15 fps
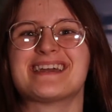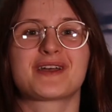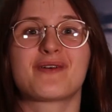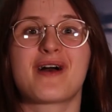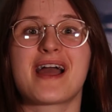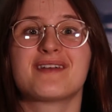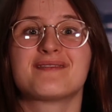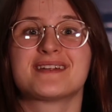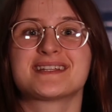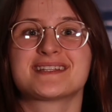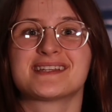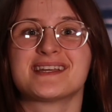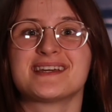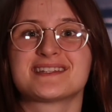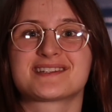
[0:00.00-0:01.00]
So I
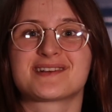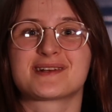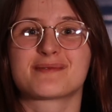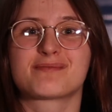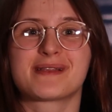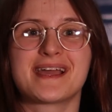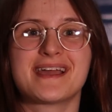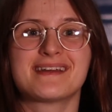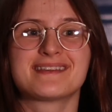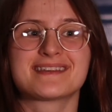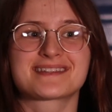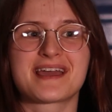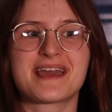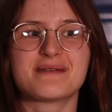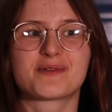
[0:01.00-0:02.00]
recently started playing
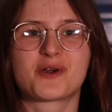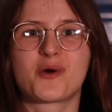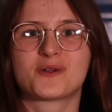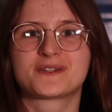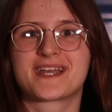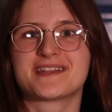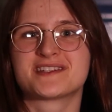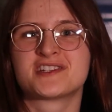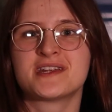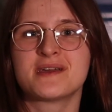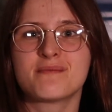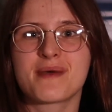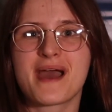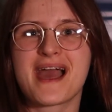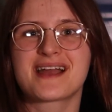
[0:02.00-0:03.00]
this game called Genshin
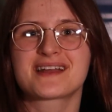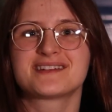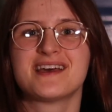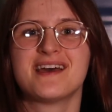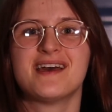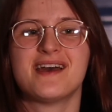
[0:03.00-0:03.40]
Impact.